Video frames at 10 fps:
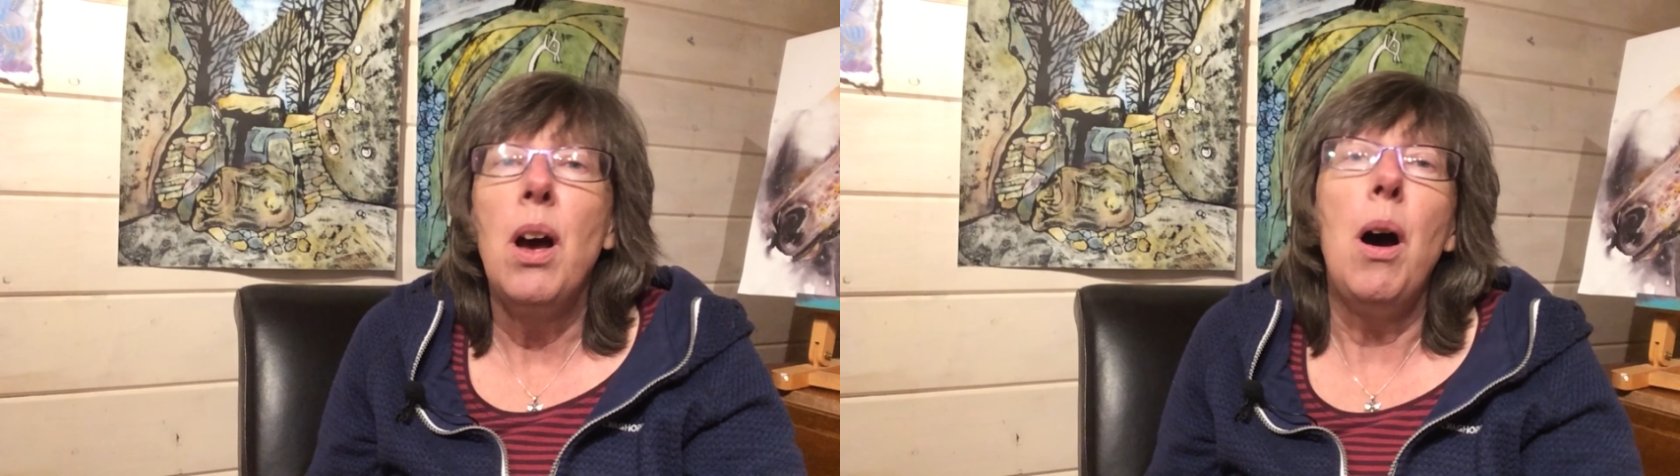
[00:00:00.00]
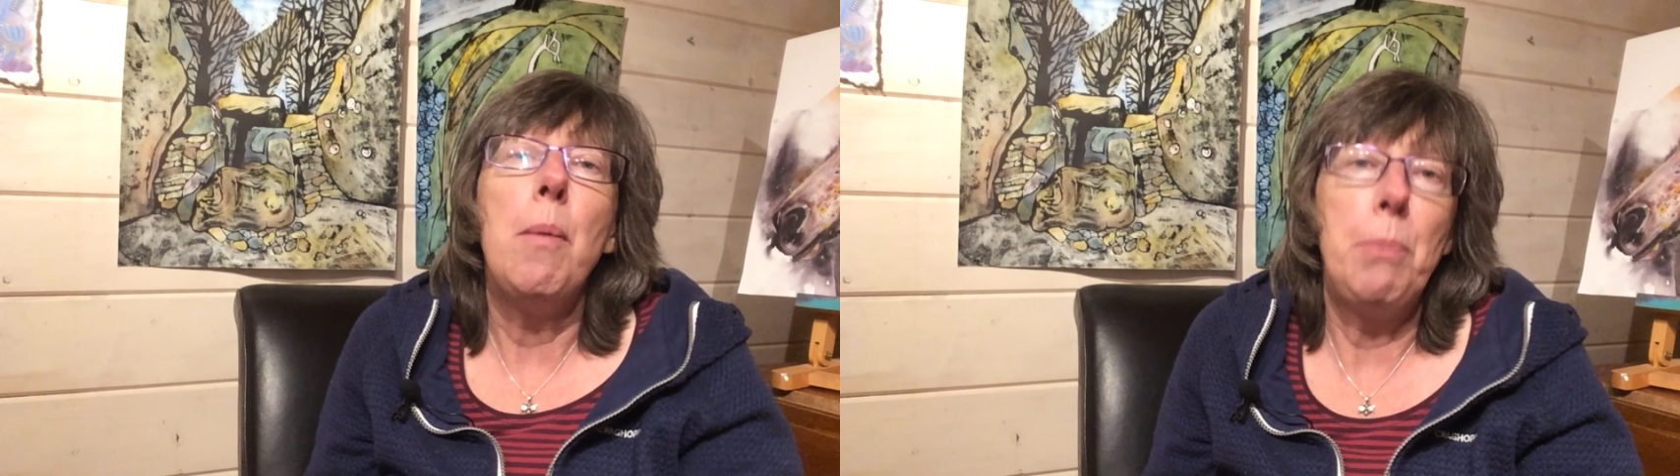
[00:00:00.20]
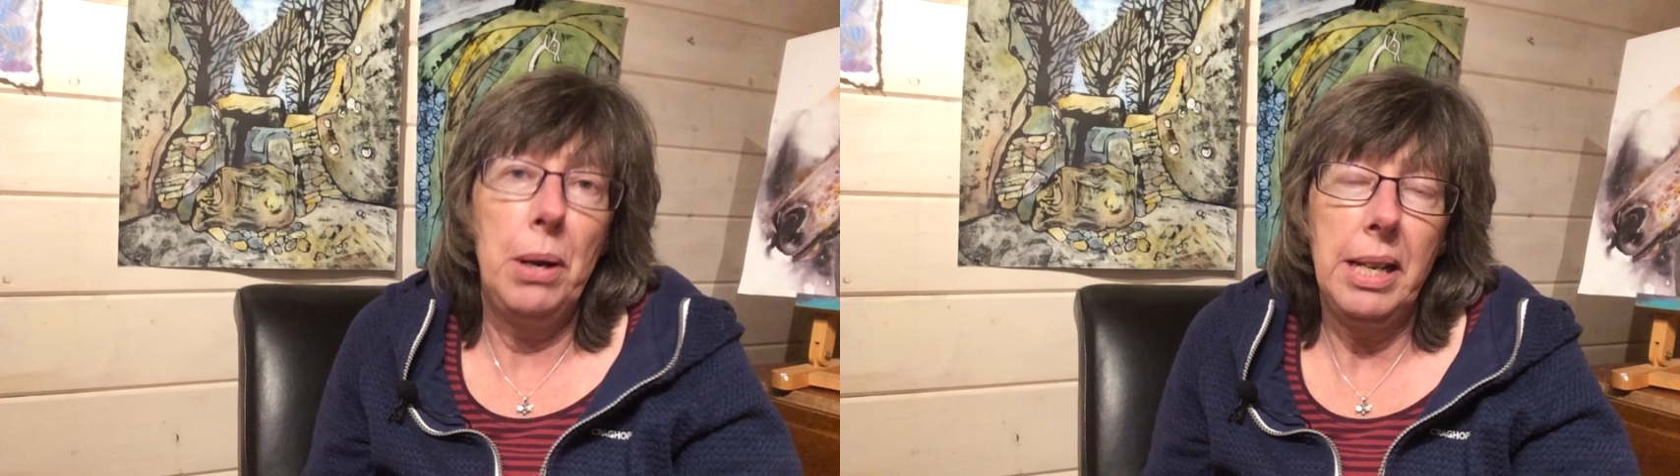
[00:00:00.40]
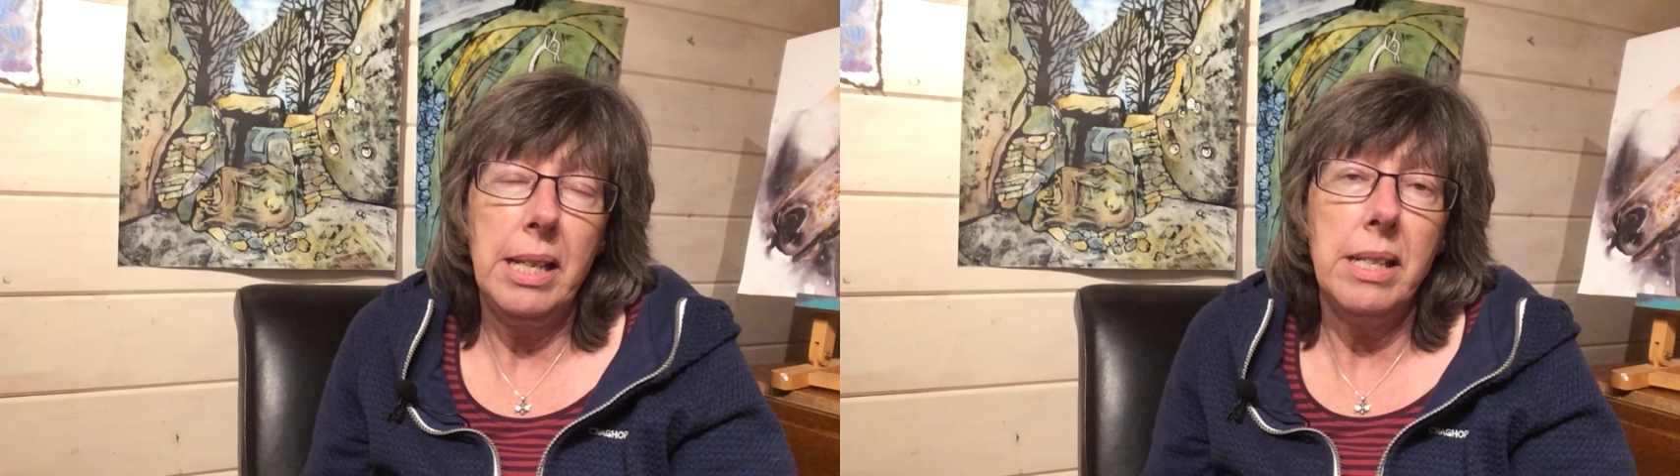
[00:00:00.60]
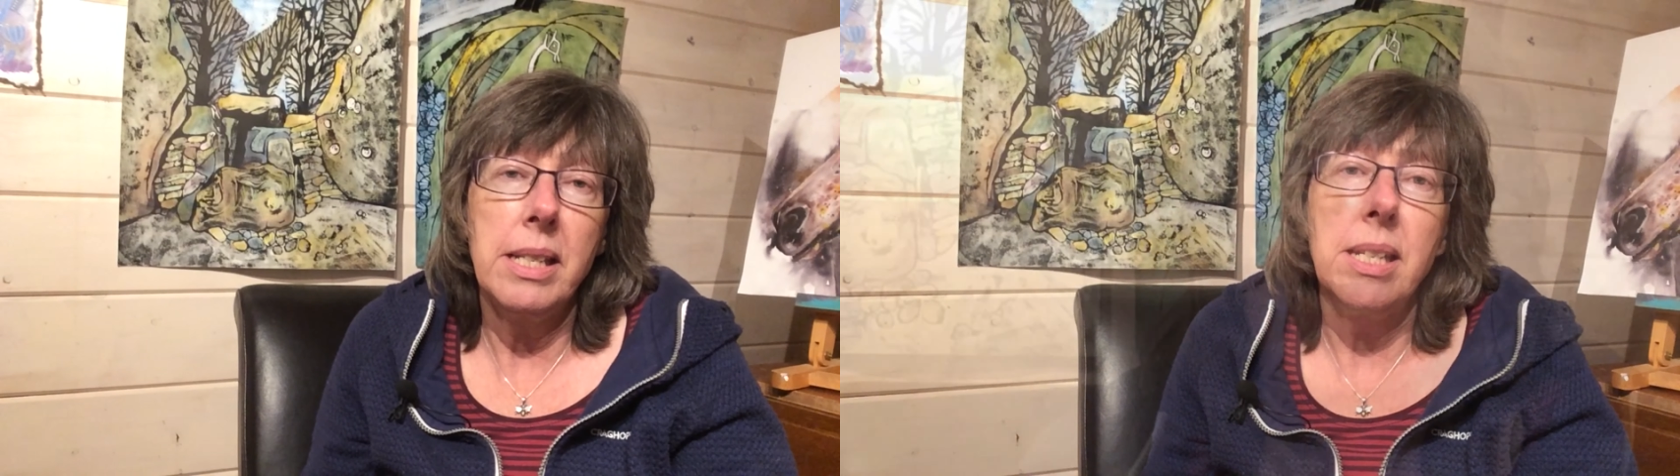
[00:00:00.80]
are
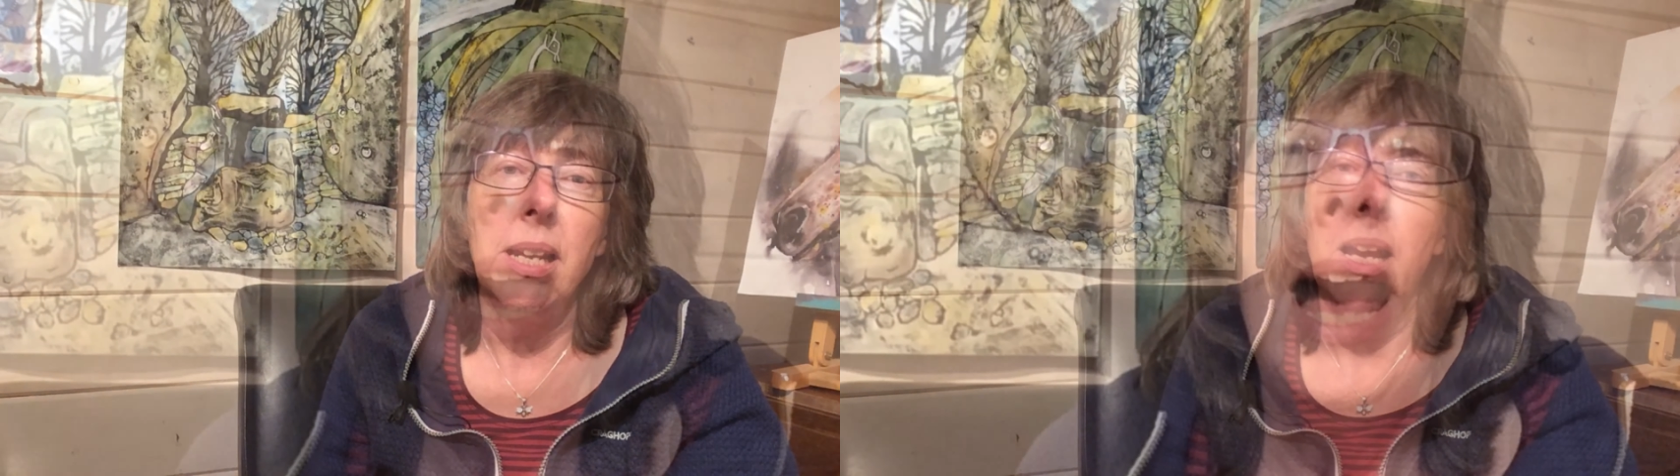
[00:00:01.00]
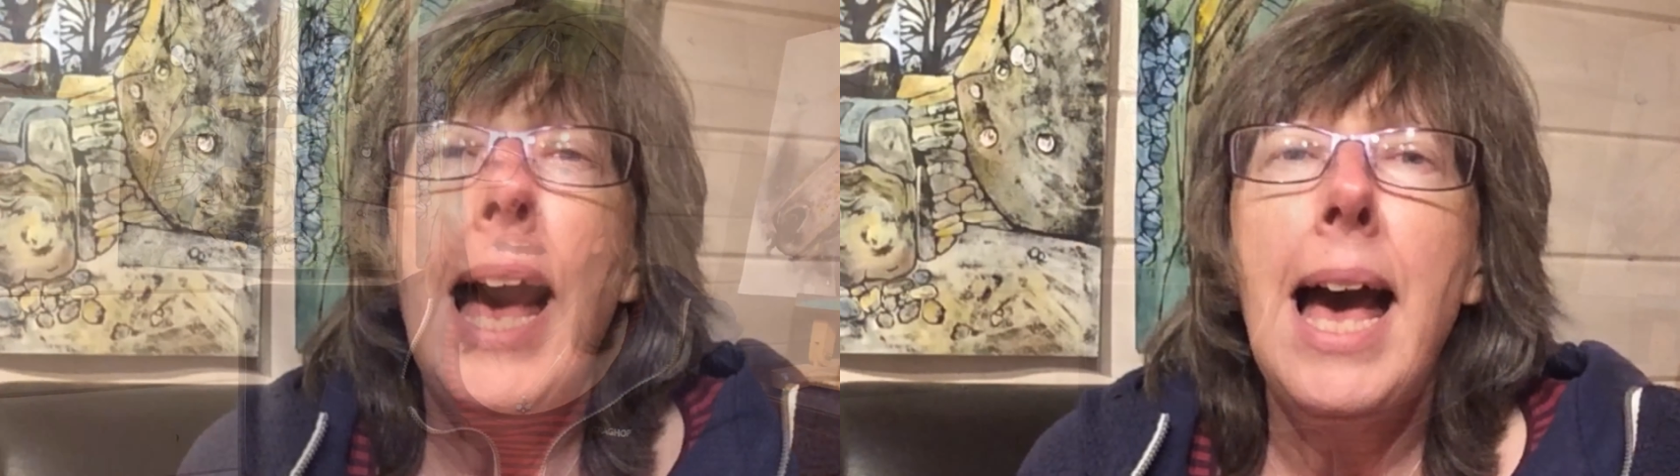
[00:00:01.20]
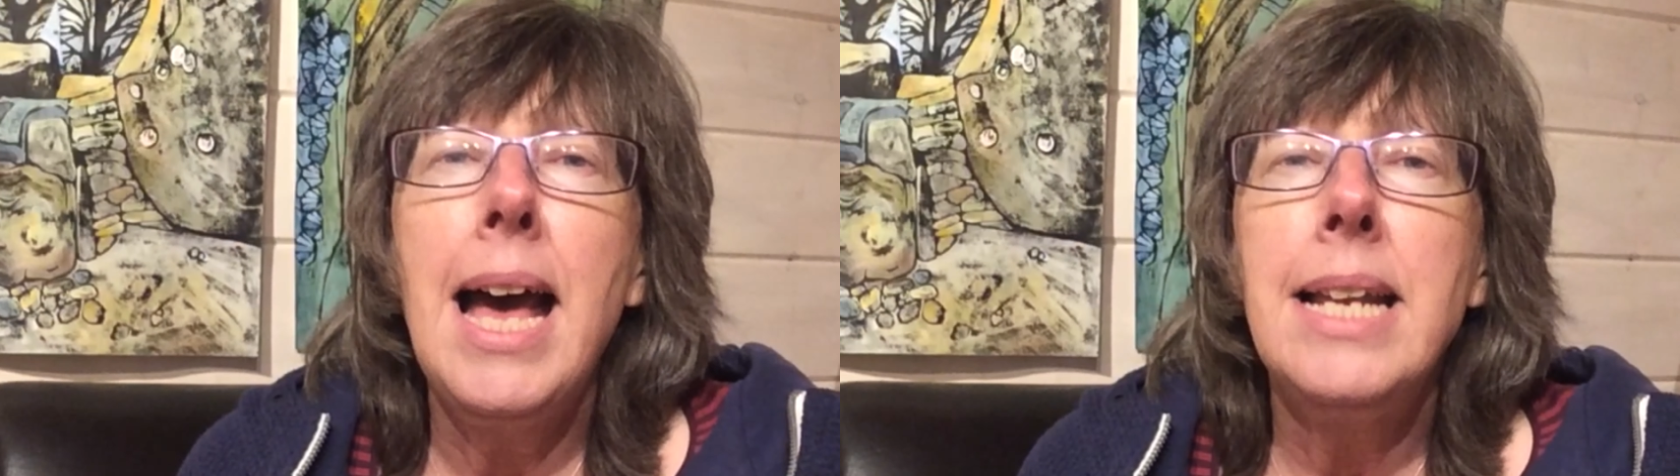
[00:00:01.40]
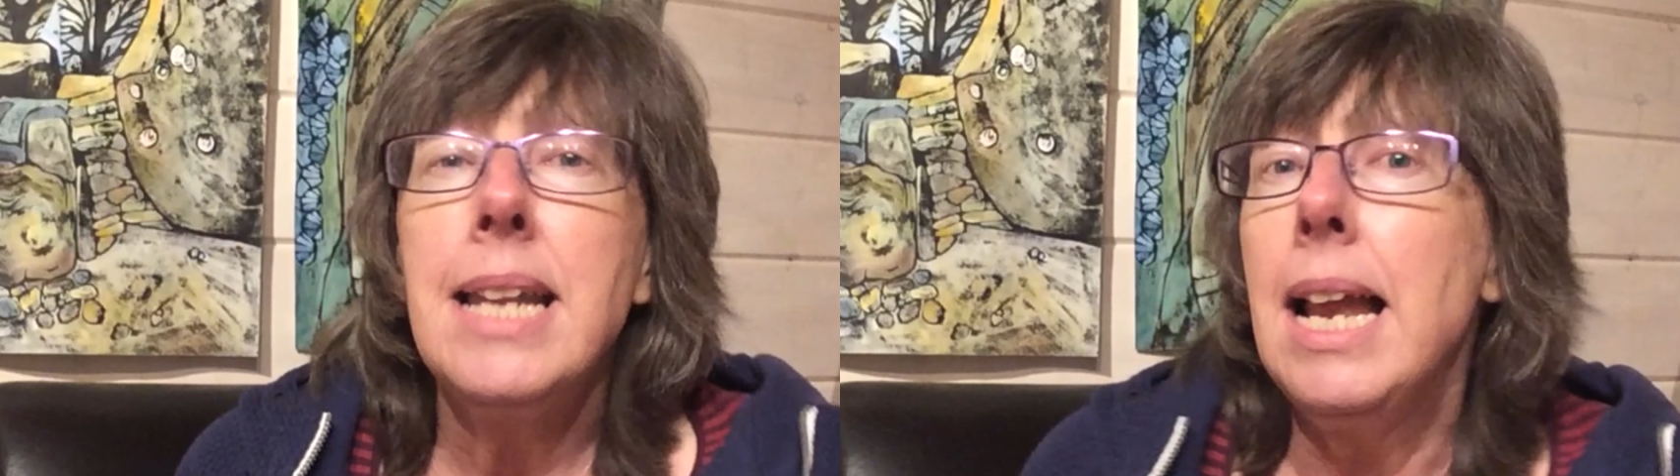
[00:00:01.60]
brilliant and